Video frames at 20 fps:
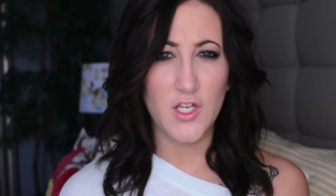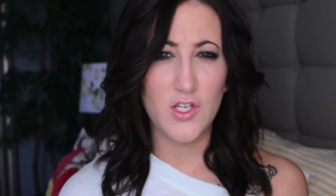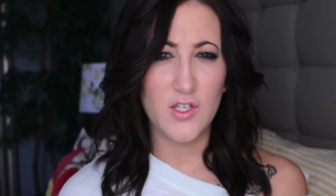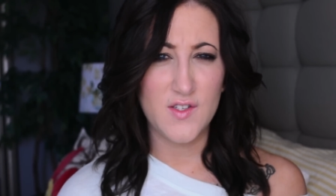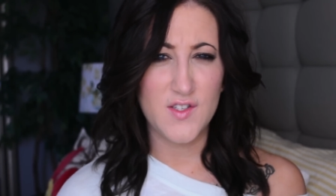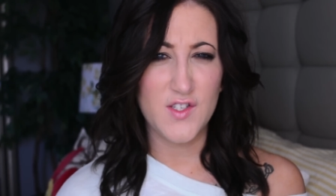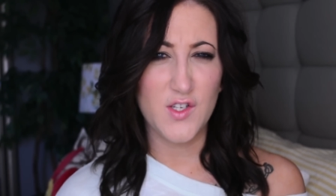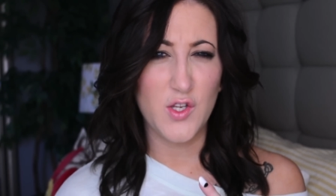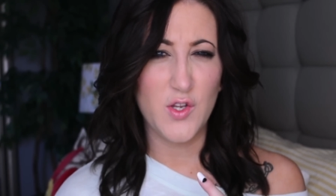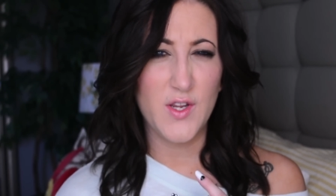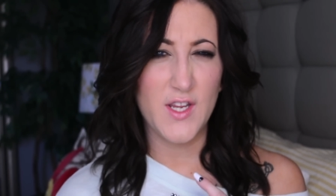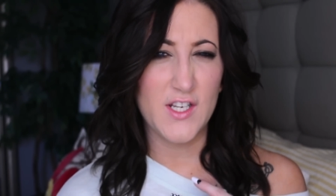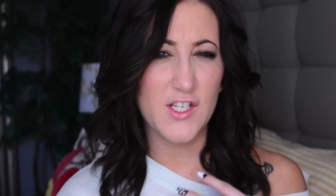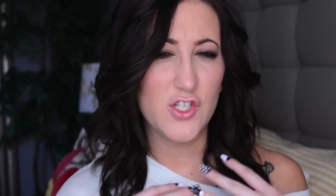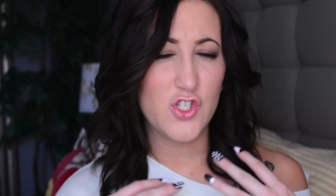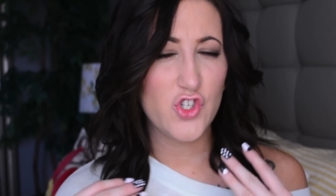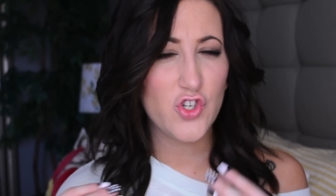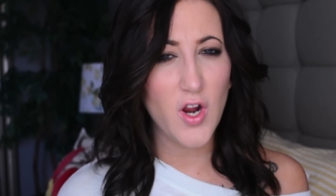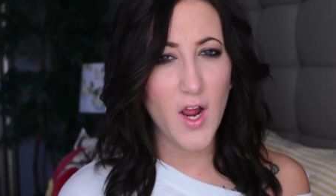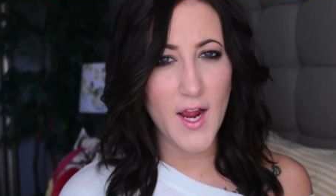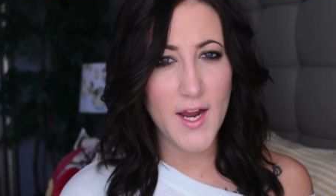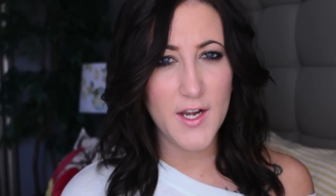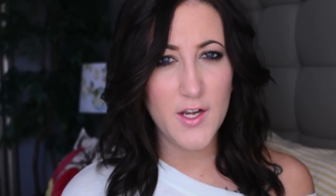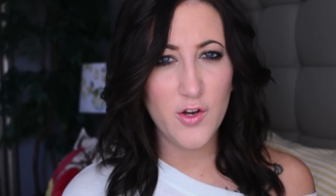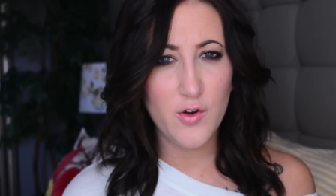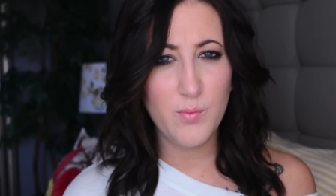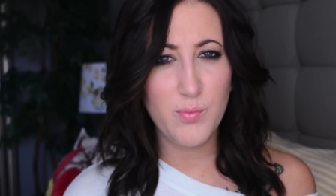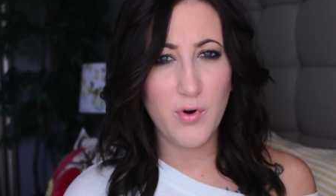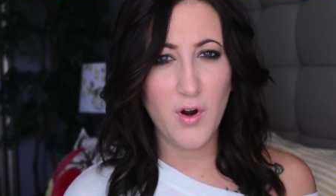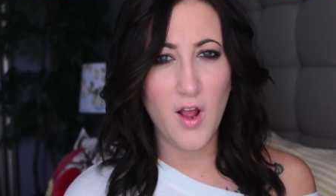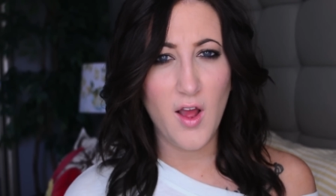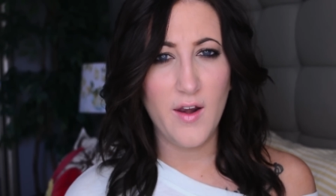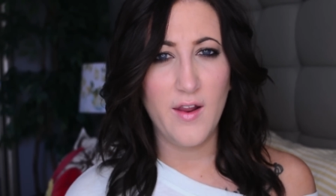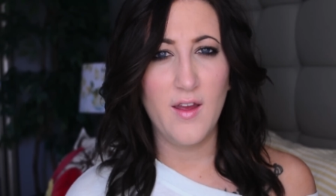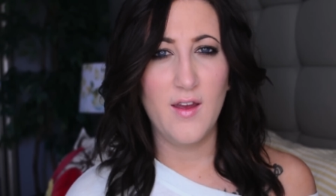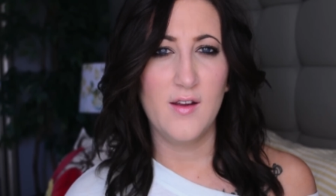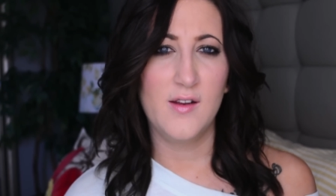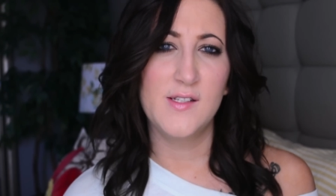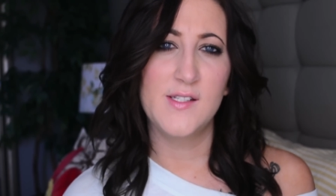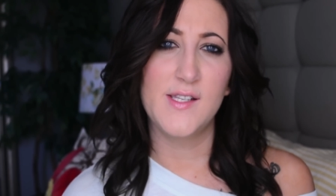so you get to try new
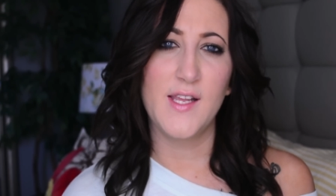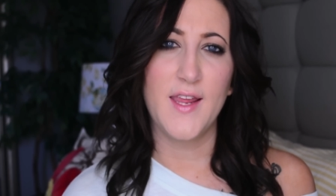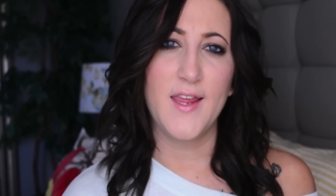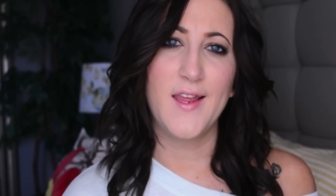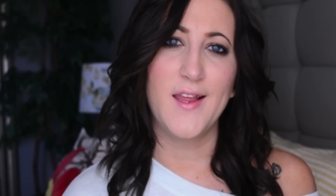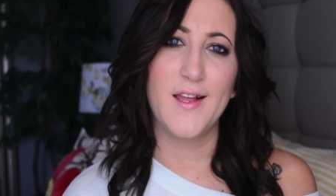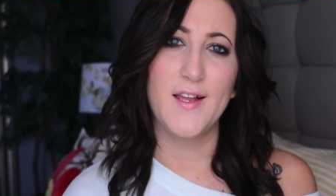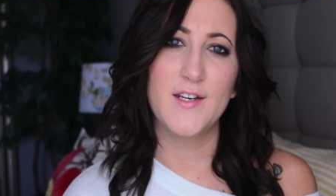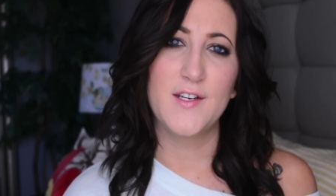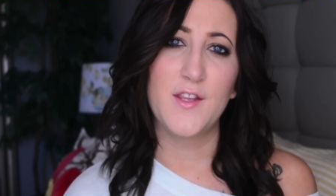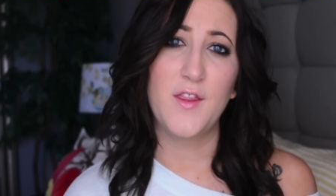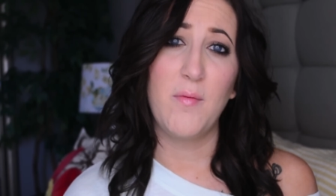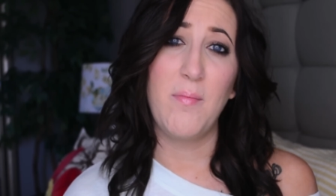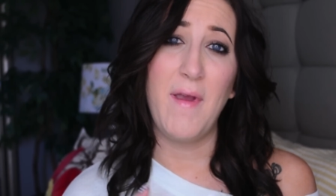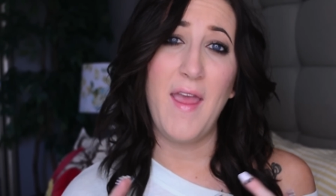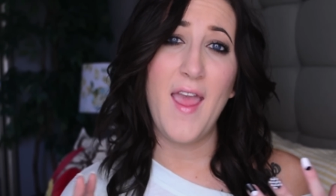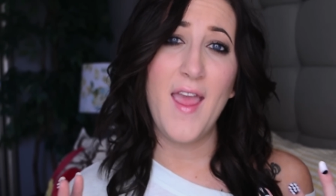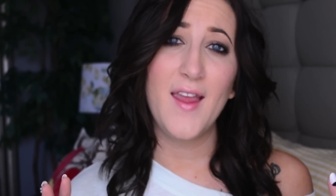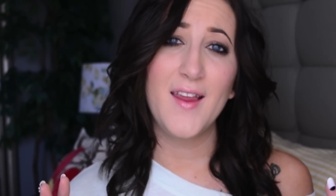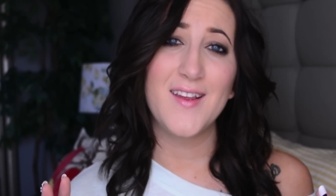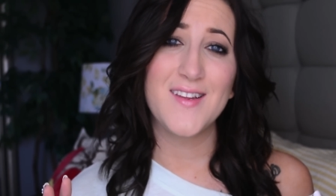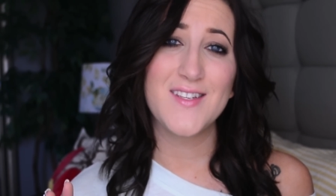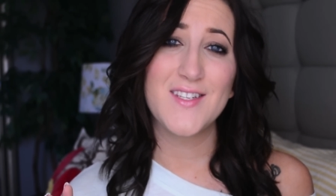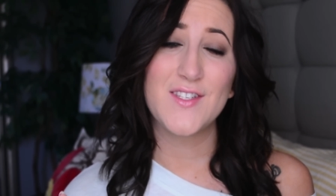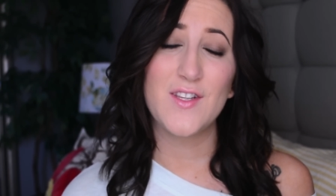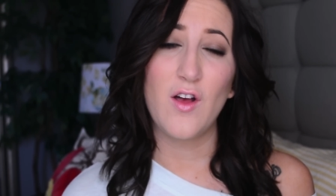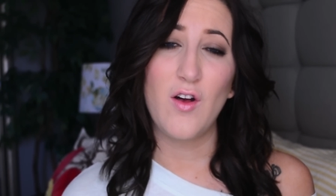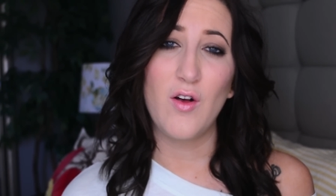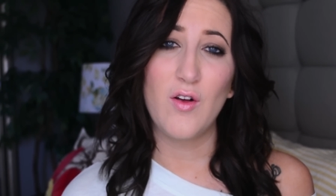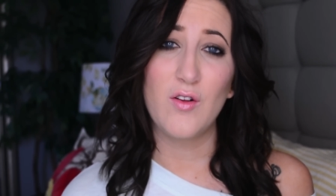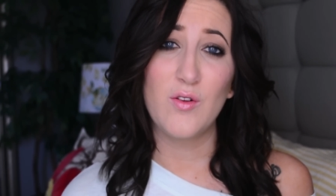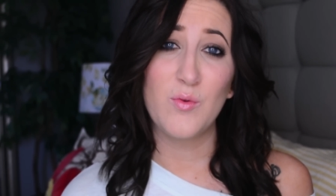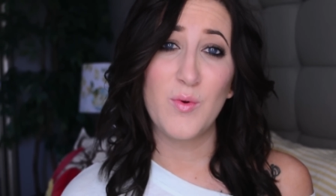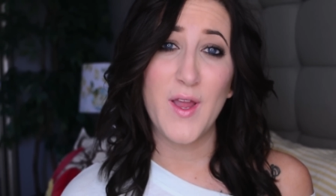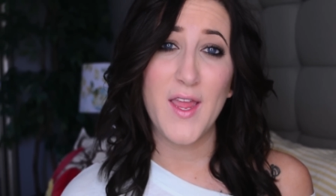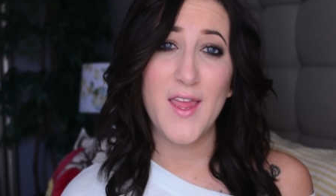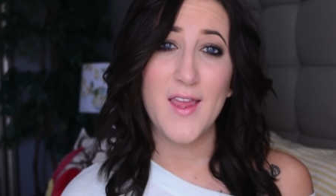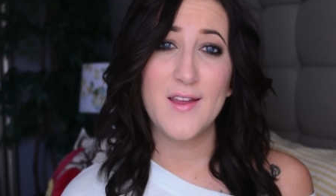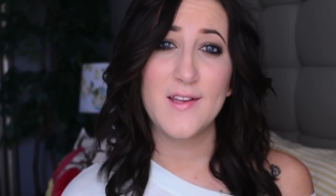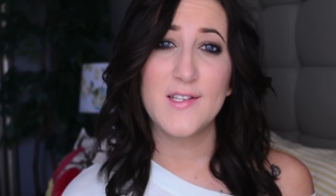products, and the bag is
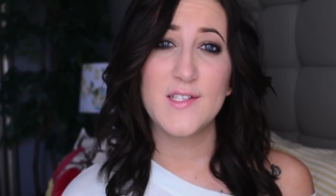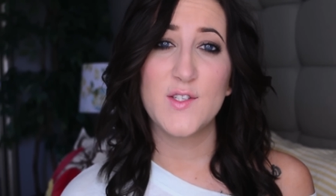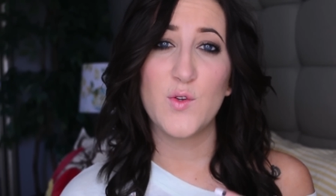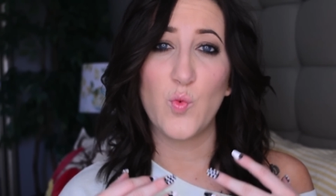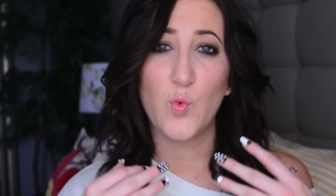always